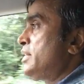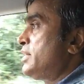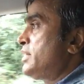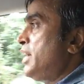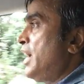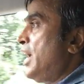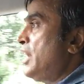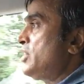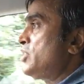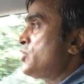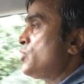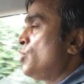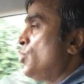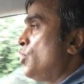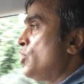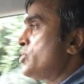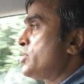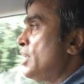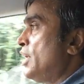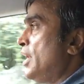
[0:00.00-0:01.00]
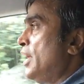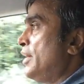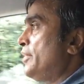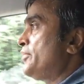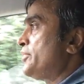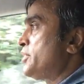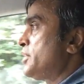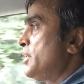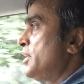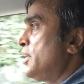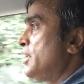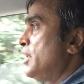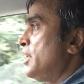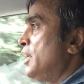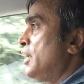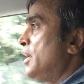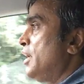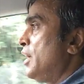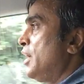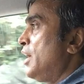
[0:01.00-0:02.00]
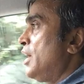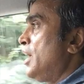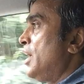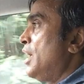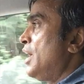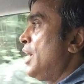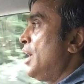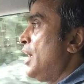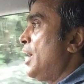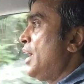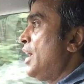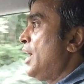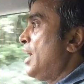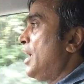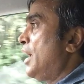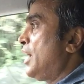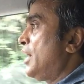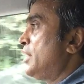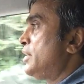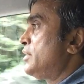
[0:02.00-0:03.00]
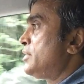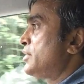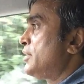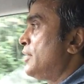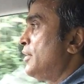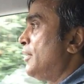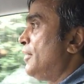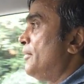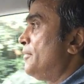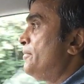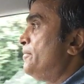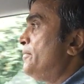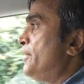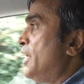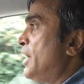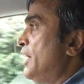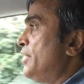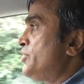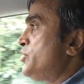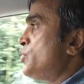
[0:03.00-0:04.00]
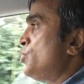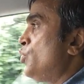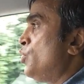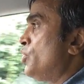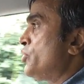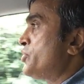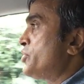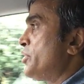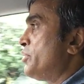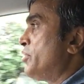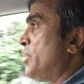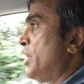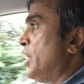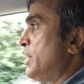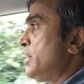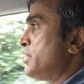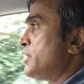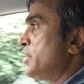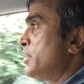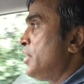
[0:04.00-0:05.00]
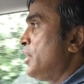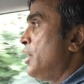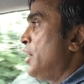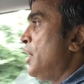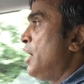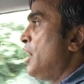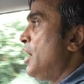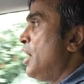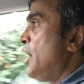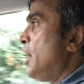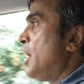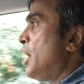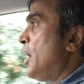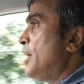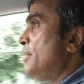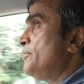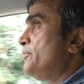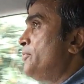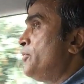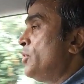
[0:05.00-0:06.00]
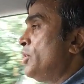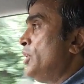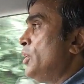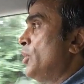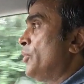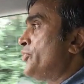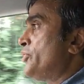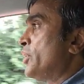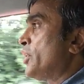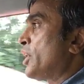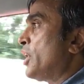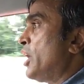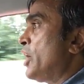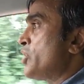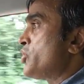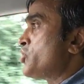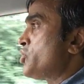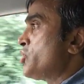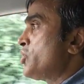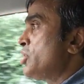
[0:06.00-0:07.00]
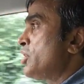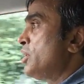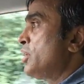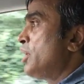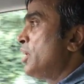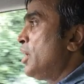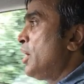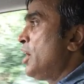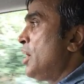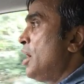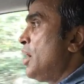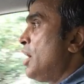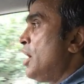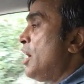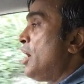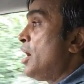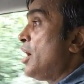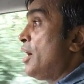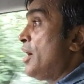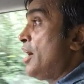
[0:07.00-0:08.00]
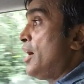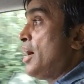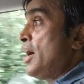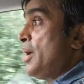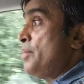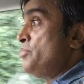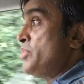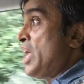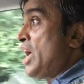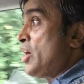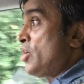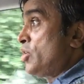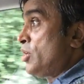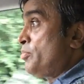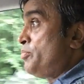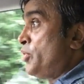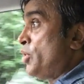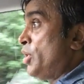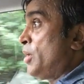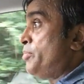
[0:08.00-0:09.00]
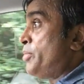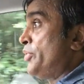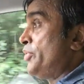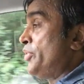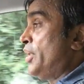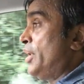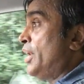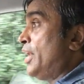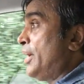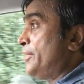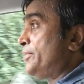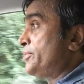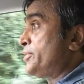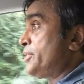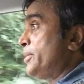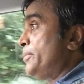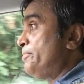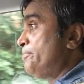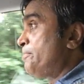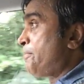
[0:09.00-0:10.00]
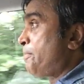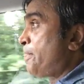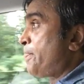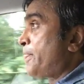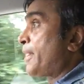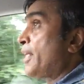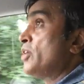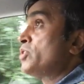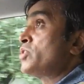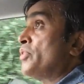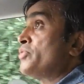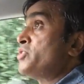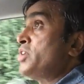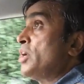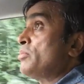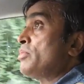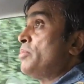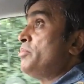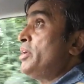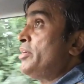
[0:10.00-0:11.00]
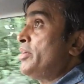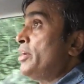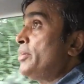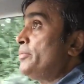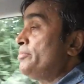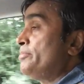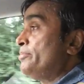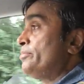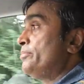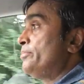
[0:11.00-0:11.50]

10 towards the left, and 5 towards the right. I am fully off the clutch. I am now going to pull up on the left. So I've checked my mirror.